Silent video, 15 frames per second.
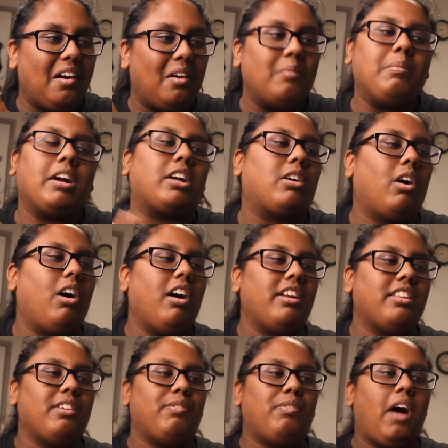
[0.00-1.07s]
Oh my
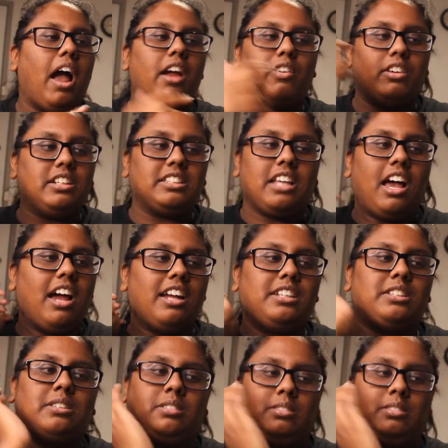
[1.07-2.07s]
god, the fire in his eyes.